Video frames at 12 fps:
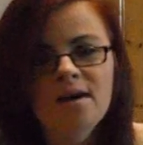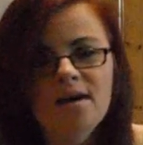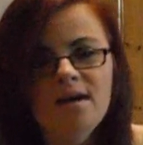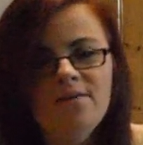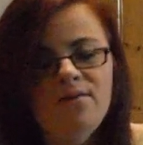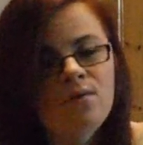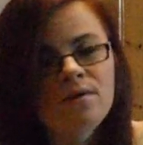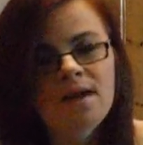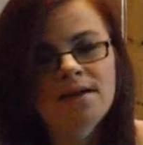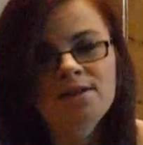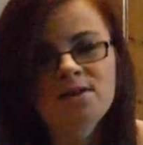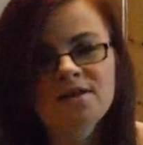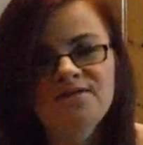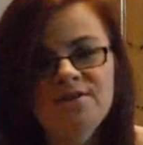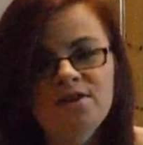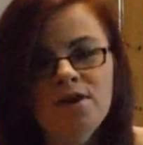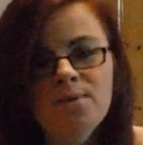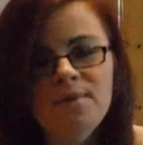if you would like to do this
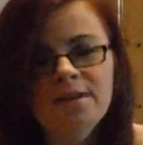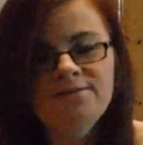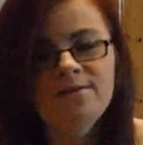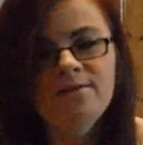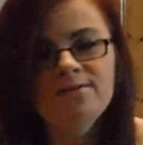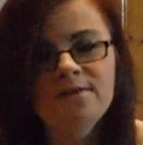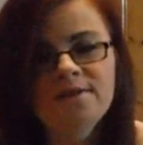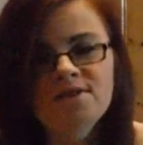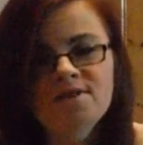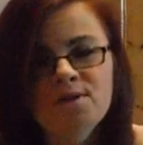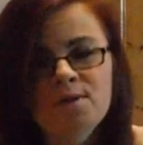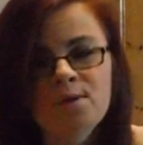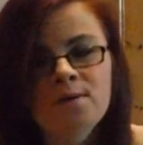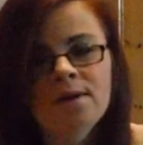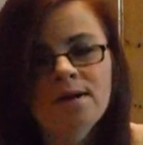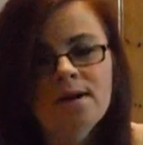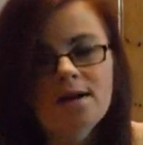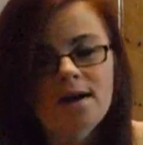video please feel free to
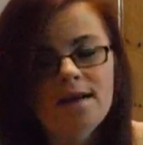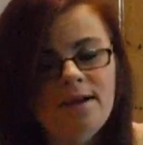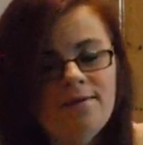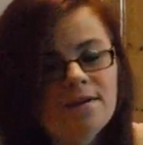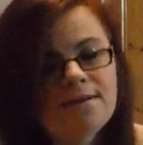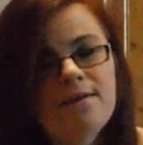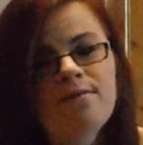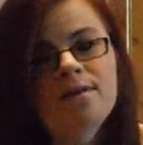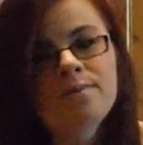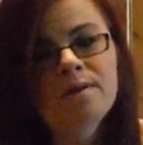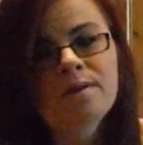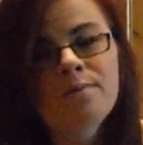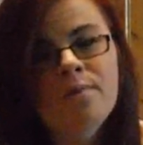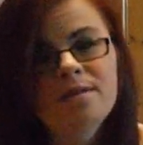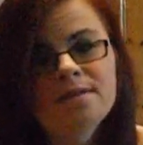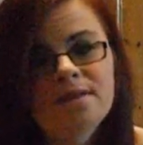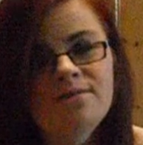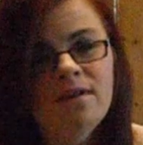leave it as a
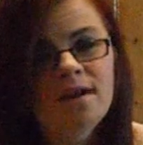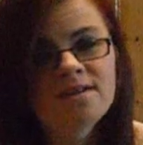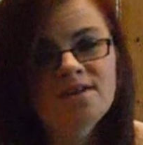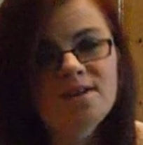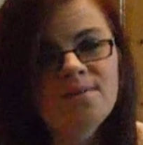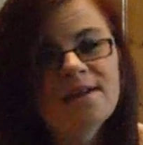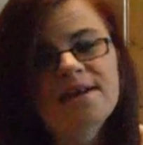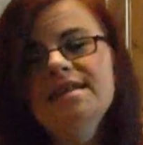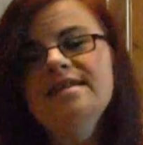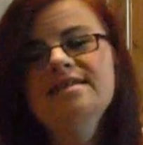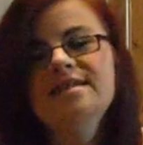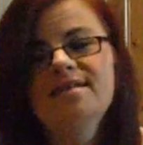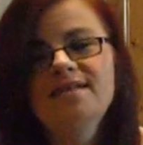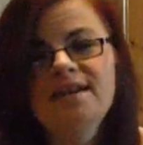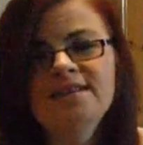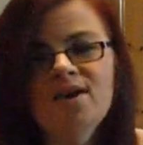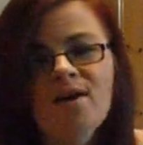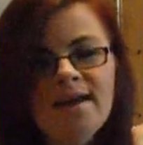response if you like to. So yes, yeah,
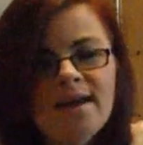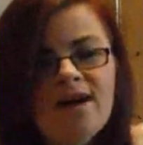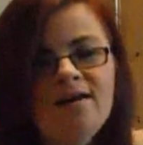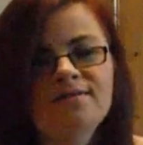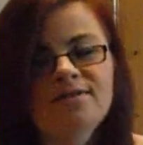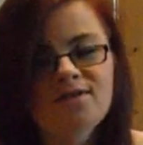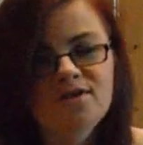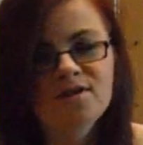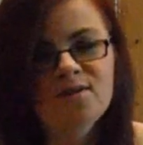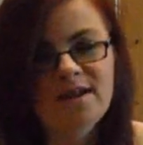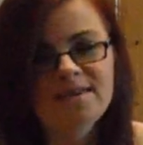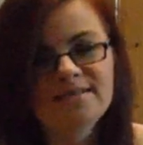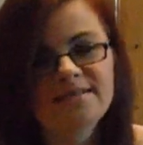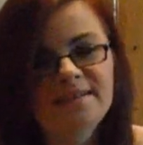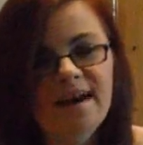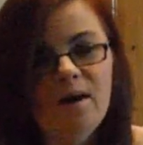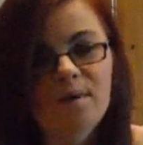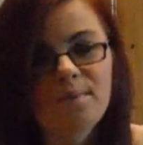so I'm going to get on to those questions now.